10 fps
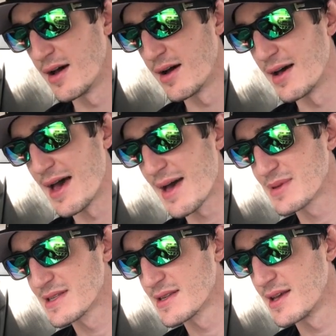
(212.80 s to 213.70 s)

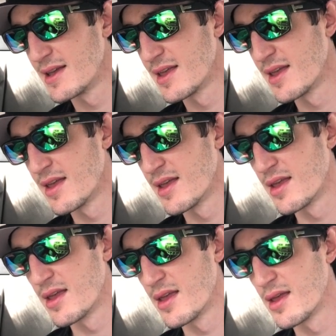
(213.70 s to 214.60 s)
apps.
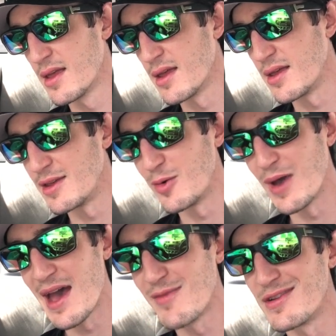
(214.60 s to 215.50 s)

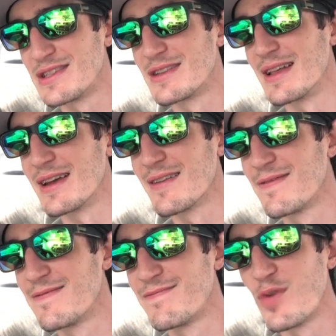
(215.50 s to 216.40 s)
You averaged like
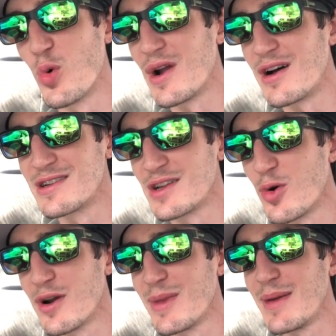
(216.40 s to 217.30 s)
$4 an
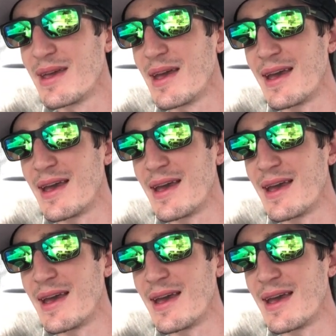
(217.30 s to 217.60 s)
order maybe,